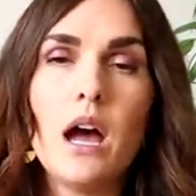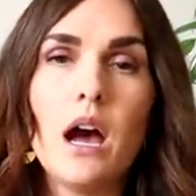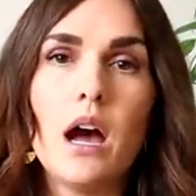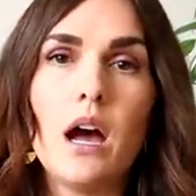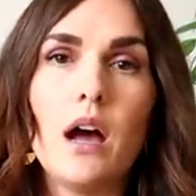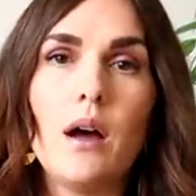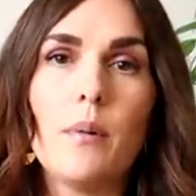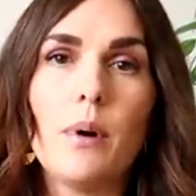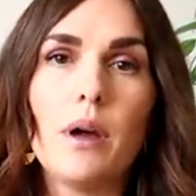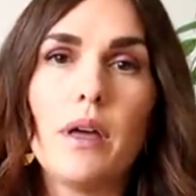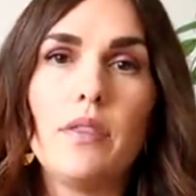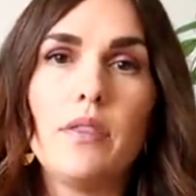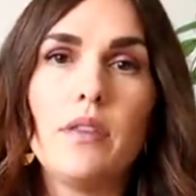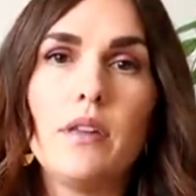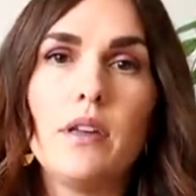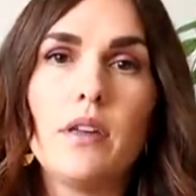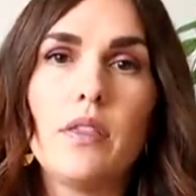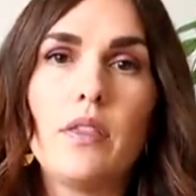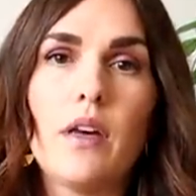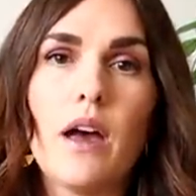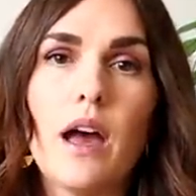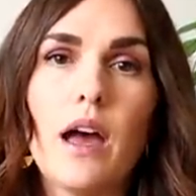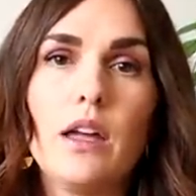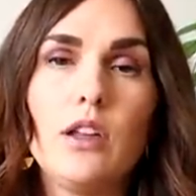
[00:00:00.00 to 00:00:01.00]
Um, I
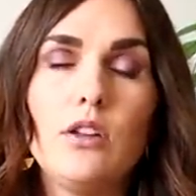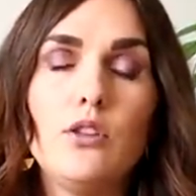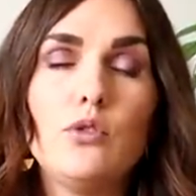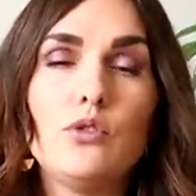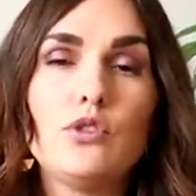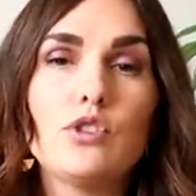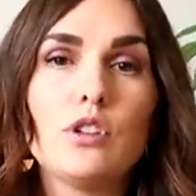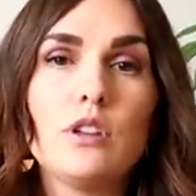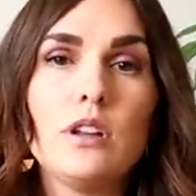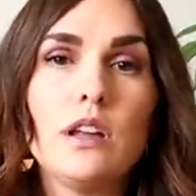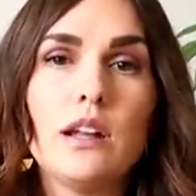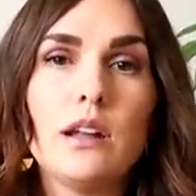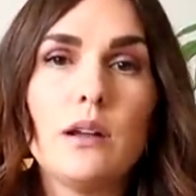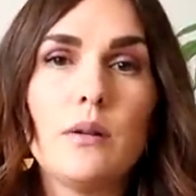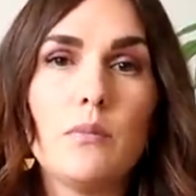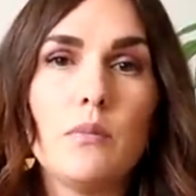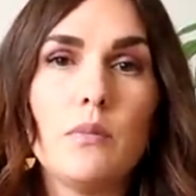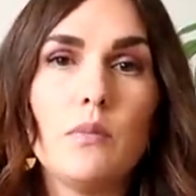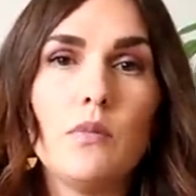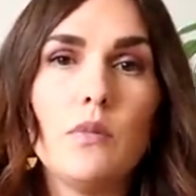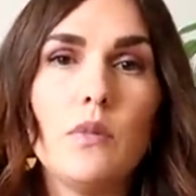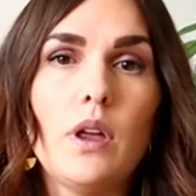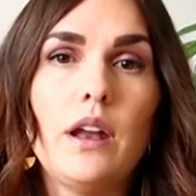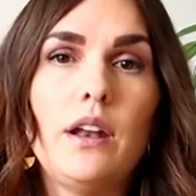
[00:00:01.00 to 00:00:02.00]
think that usually in a,
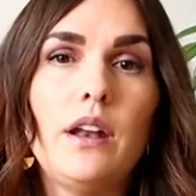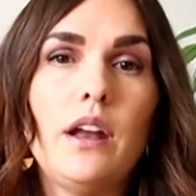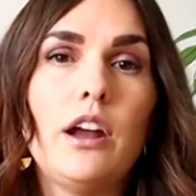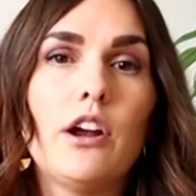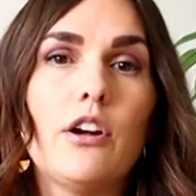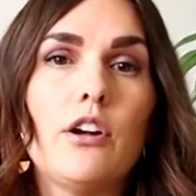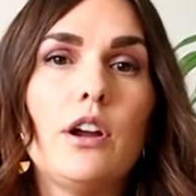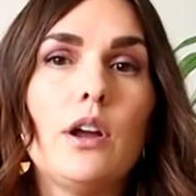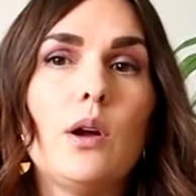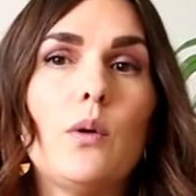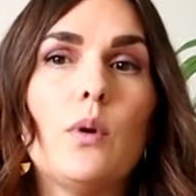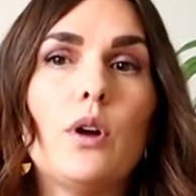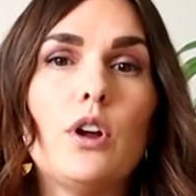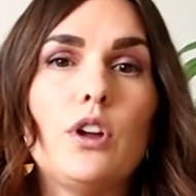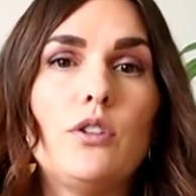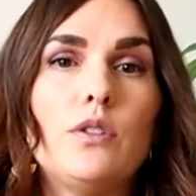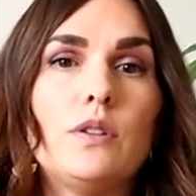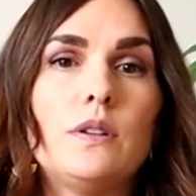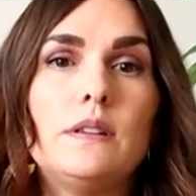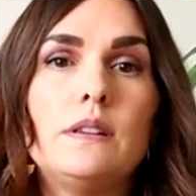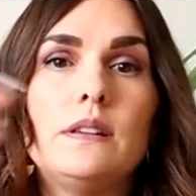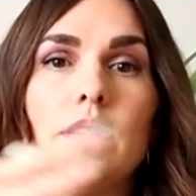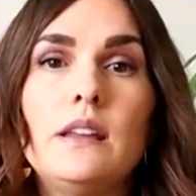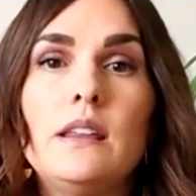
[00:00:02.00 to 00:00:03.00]
an area where
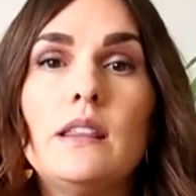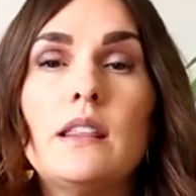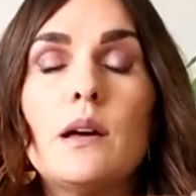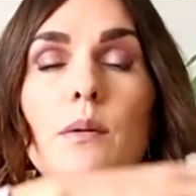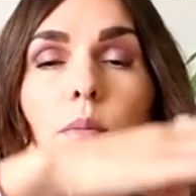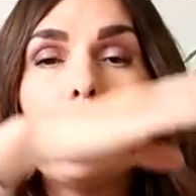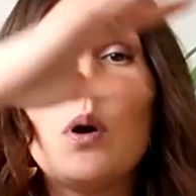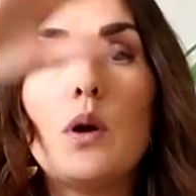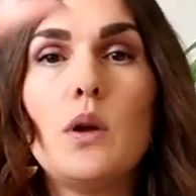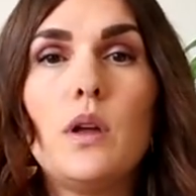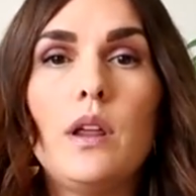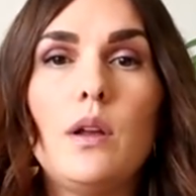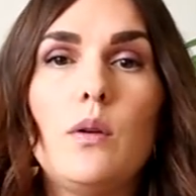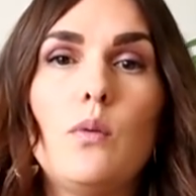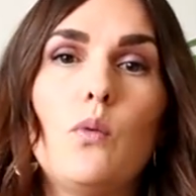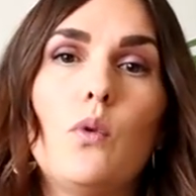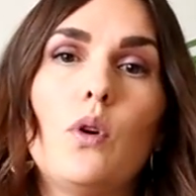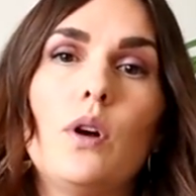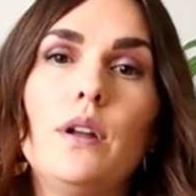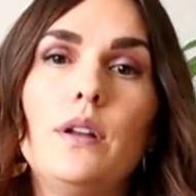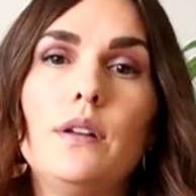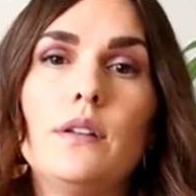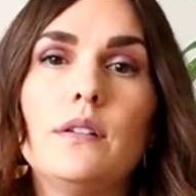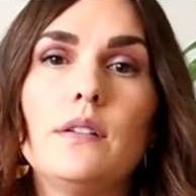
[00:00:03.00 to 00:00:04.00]
you see them in
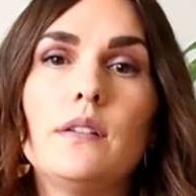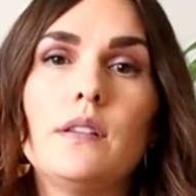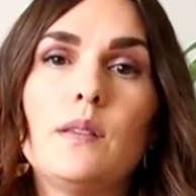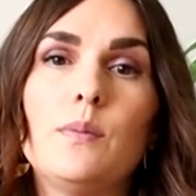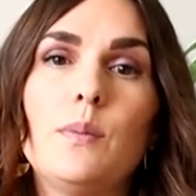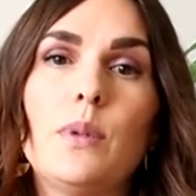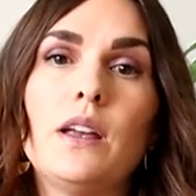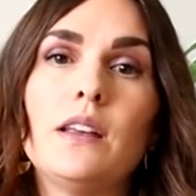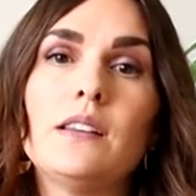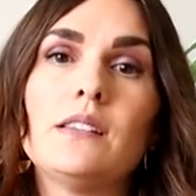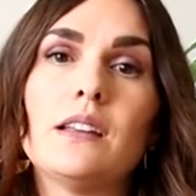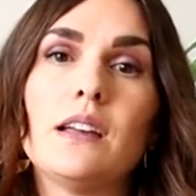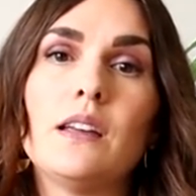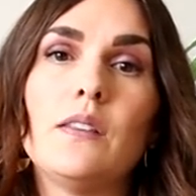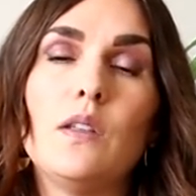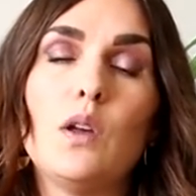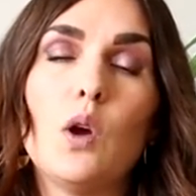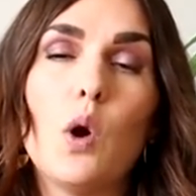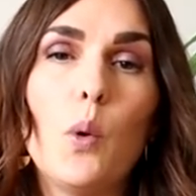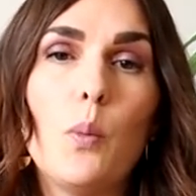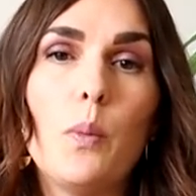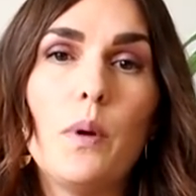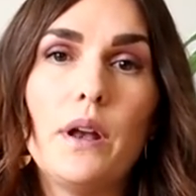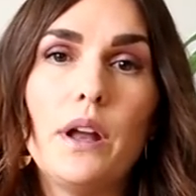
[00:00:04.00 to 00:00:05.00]
one space, like
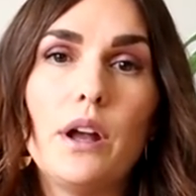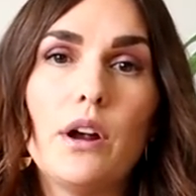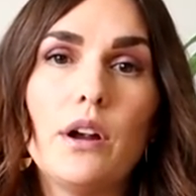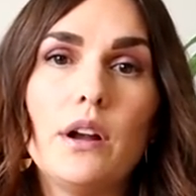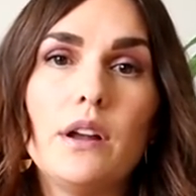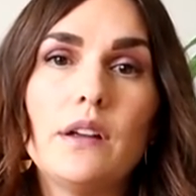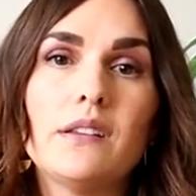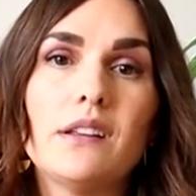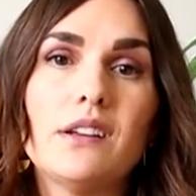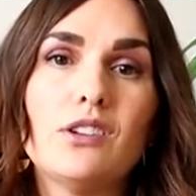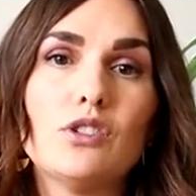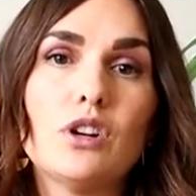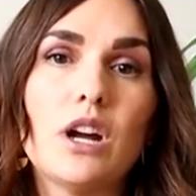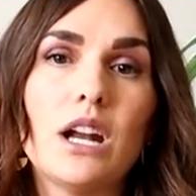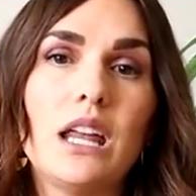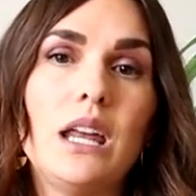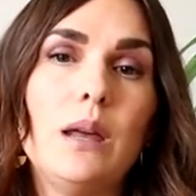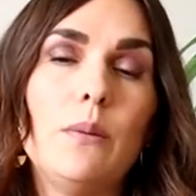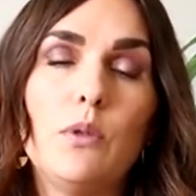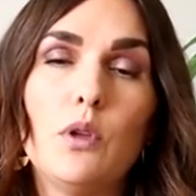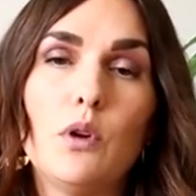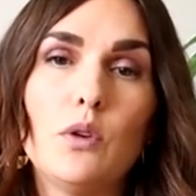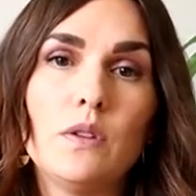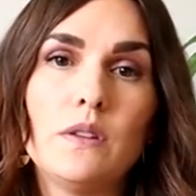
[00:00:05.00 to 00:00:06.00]
the open areas, I try to
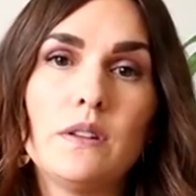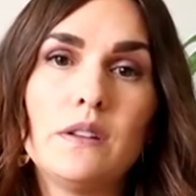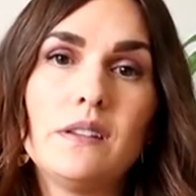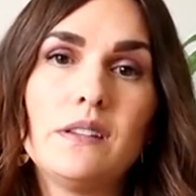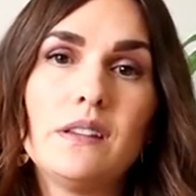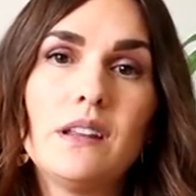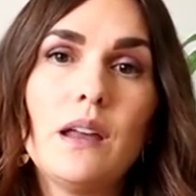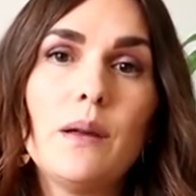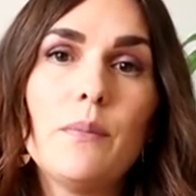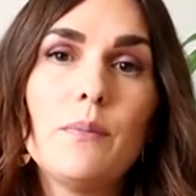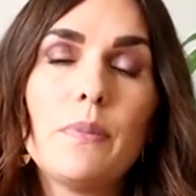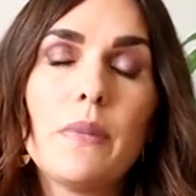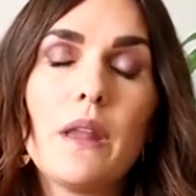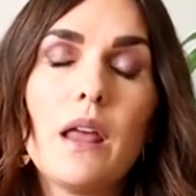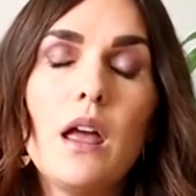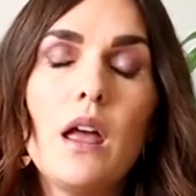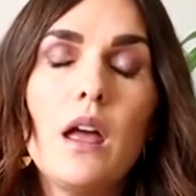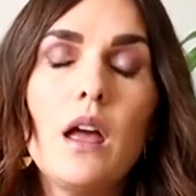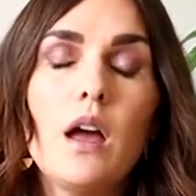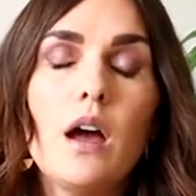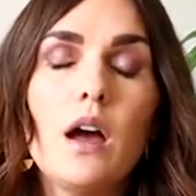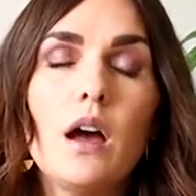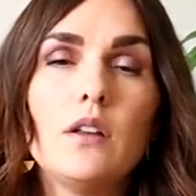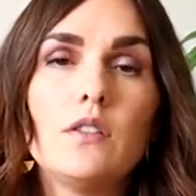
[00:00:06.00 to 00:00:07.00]
keep those the same
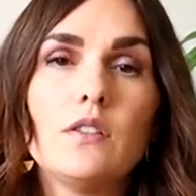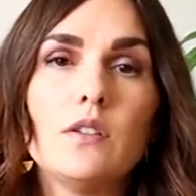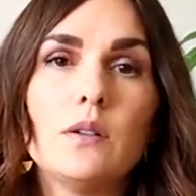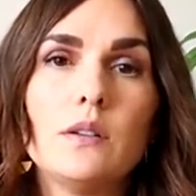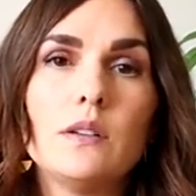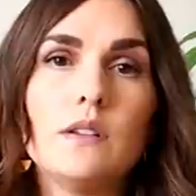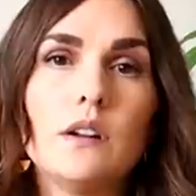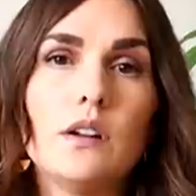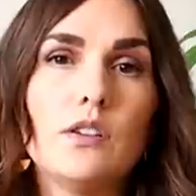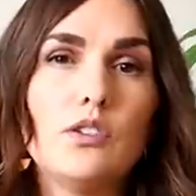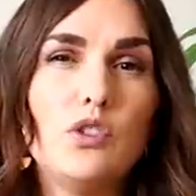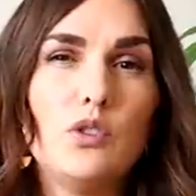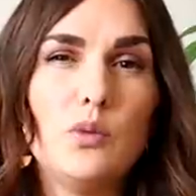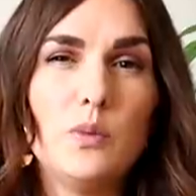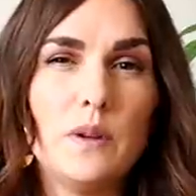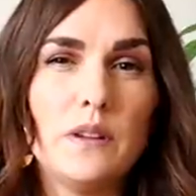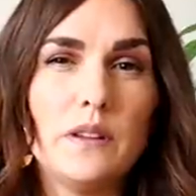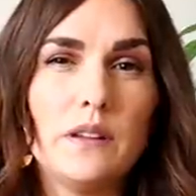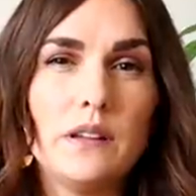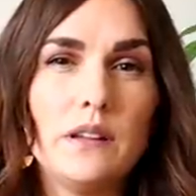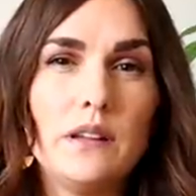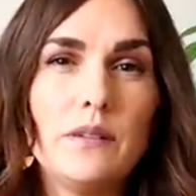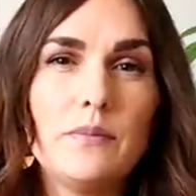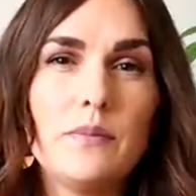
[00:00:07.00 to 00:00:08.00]
so it's not too
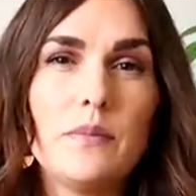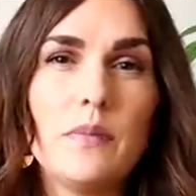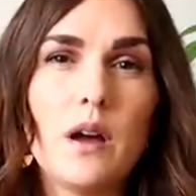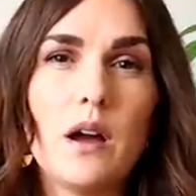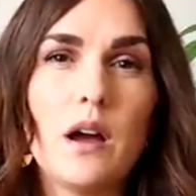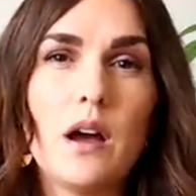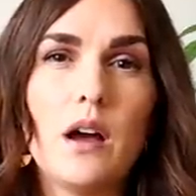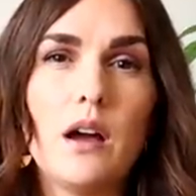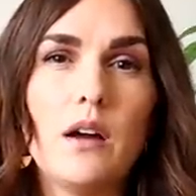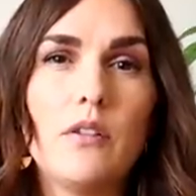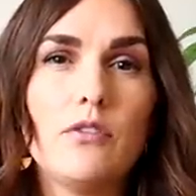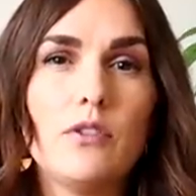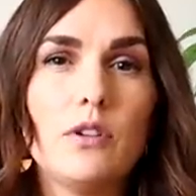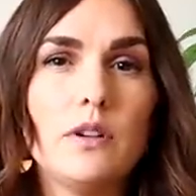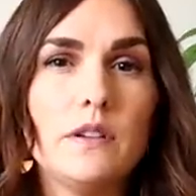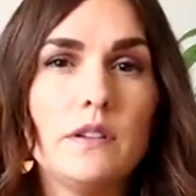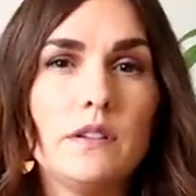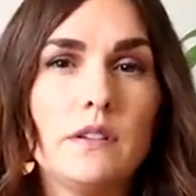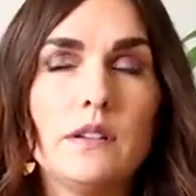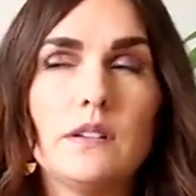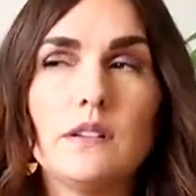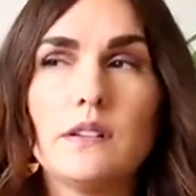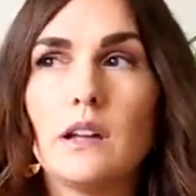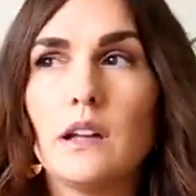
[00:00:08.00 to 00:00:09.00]
busy. Uh, for
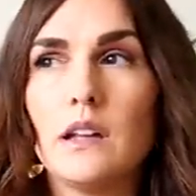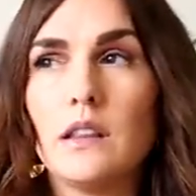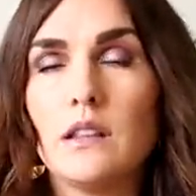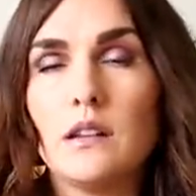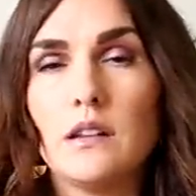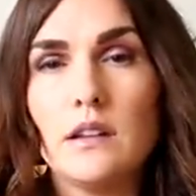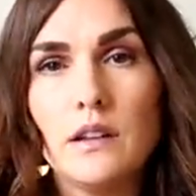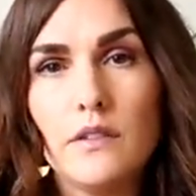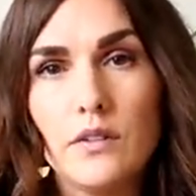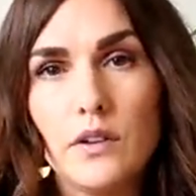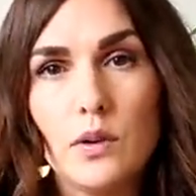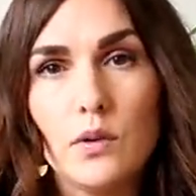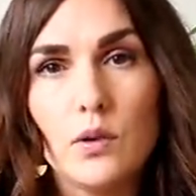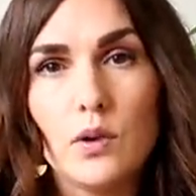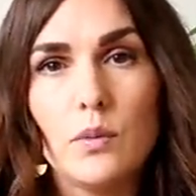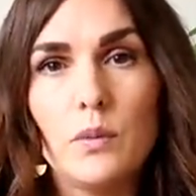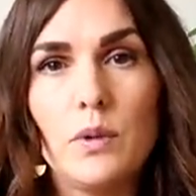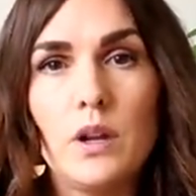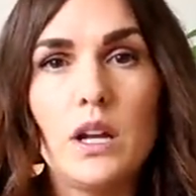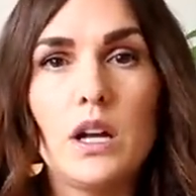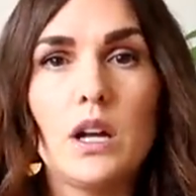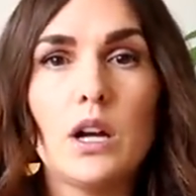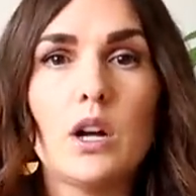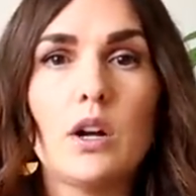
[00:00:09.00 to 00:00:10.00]
instance, like the living
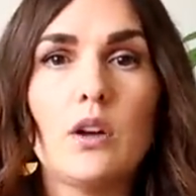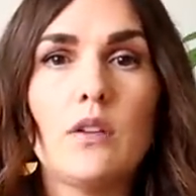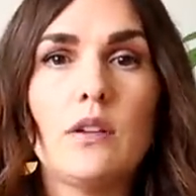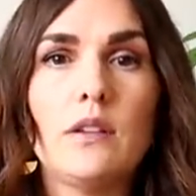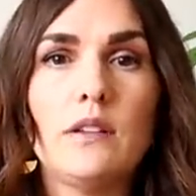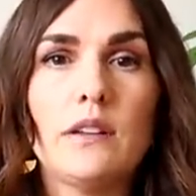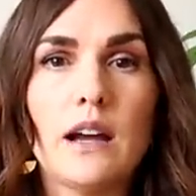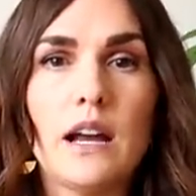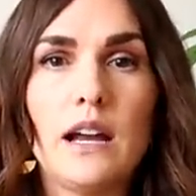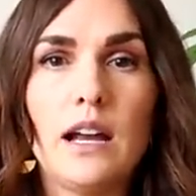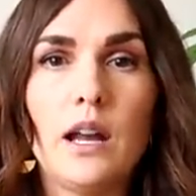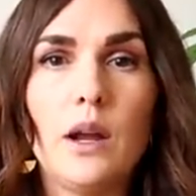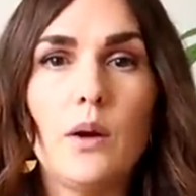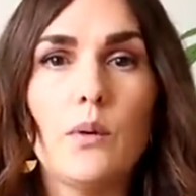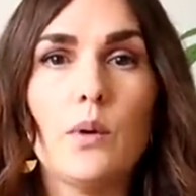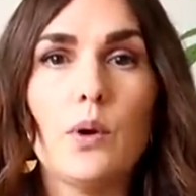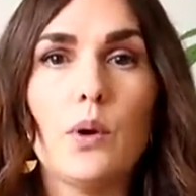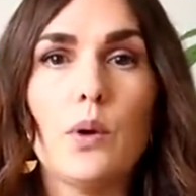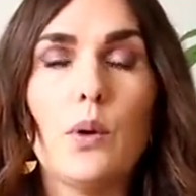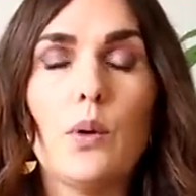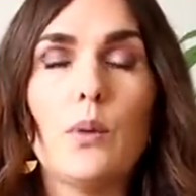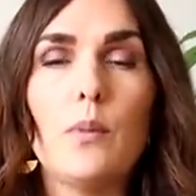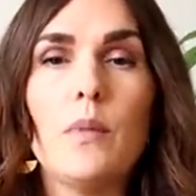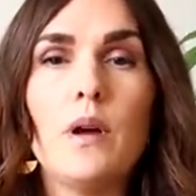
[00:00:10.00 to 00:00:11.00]
room here, the dining
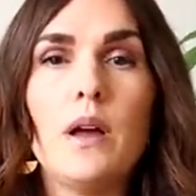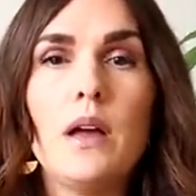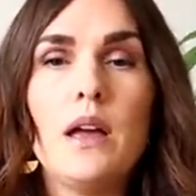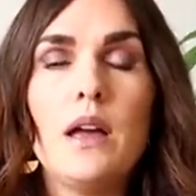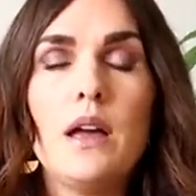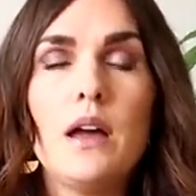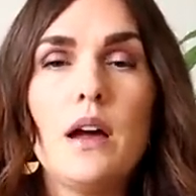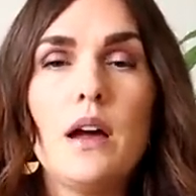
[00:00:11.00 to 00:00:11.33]
room,